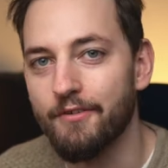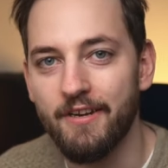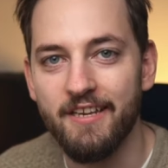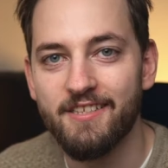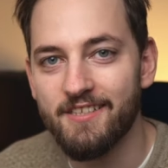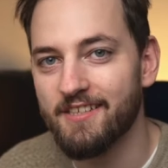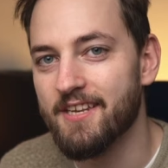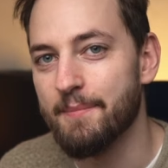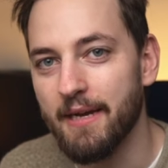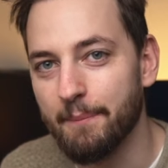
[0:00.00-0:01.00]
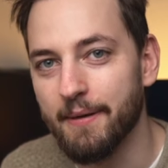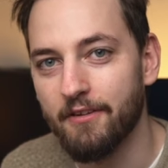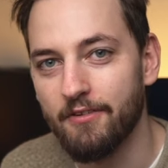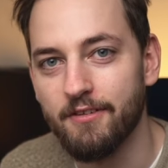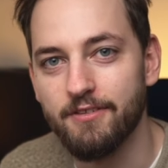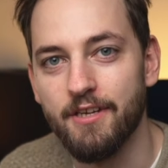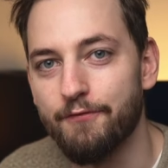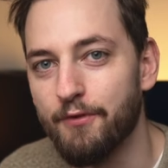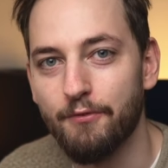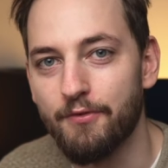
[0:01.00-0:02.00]
You don't need 60 megapixels and
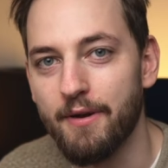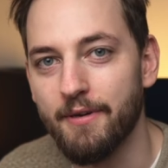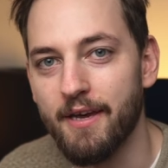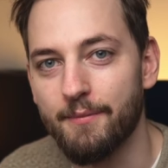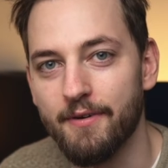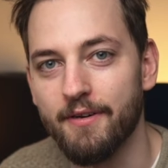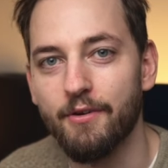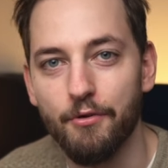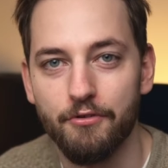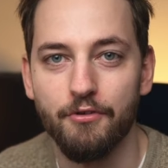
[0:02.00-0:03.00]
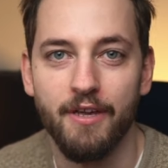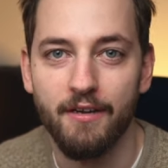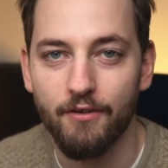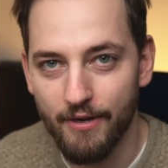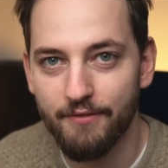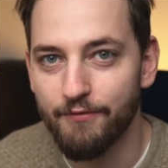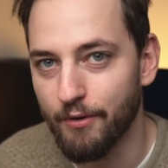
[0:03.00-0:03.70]
a full frame camera in order to get great